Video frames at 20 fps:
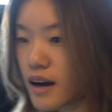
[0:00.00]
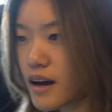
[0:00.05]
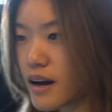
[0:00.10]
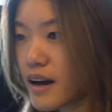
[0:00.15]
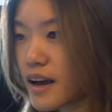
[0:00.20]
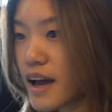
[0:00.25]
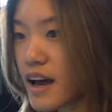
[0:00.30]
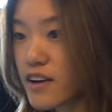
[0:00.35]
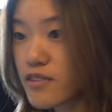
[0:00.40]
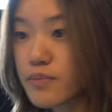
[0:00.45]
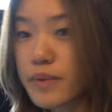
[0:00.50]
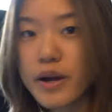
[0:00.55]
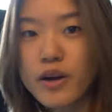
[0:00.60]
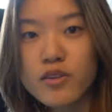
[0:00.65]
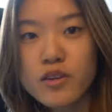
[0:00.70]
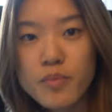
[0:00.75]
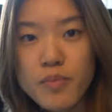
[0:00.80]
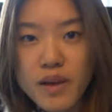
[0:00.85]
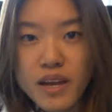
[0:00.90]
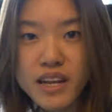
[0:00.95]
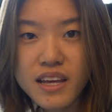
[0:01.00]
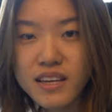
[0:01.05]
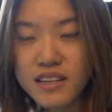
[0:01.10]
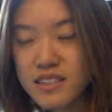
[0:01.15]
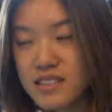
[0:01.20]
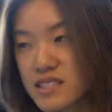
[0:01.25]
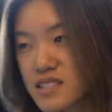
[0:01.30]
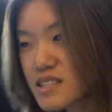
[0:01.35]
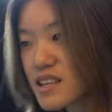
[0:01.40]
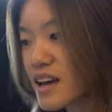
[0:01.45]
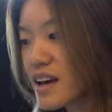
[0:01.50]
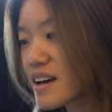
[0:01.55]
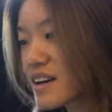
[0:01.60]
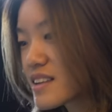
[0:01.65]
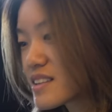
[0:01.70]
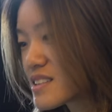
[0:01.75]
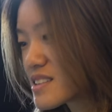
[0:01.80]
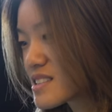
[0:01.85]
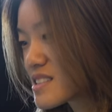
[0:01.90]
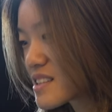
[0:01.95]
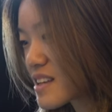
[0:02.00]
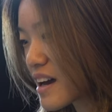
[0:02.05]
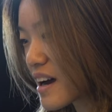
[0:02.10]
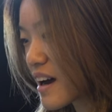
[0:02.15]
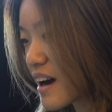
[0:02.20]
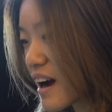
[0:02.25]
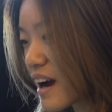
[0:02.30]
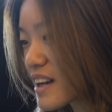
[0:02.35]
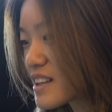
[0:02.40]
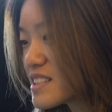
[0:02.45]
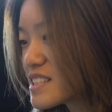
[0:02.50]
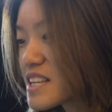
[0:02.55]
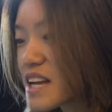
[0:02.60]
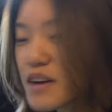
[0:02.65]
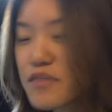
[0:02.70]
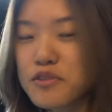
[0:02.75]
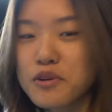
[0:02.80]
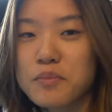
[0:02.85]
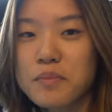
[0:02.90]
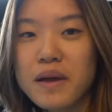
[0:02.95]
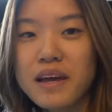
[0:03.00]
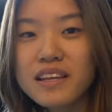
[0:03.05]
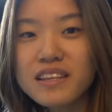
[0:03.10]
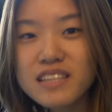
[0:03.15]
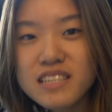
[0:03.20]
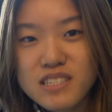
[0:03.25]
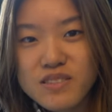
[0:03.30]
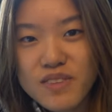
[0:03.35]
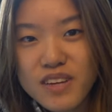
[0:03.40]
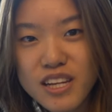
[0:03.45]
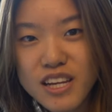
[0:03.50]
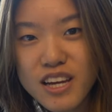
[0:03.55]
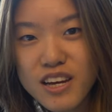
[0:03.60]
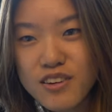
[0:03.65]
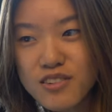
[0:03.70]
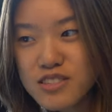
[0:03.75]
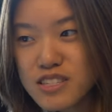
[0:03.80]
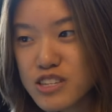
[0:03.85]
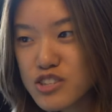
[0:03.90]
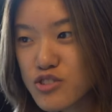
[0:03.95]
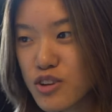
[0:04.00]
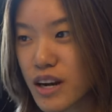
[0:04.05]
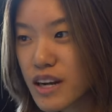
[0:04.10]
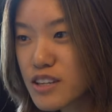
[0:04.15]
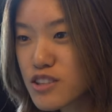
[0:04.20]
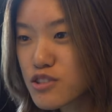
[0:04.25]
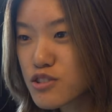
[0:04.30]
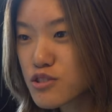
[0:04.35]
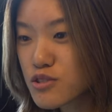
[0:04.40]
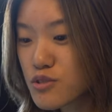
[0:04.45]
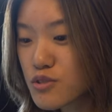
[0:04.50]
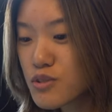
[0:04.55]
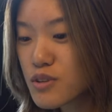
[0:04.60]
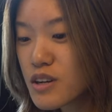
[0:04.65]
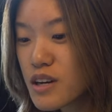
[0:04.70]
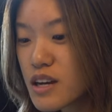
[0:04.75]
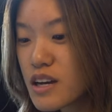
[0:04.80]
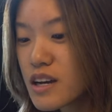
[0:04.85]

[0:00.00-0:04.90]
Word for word: I have my own opinions and I never make these videos to try to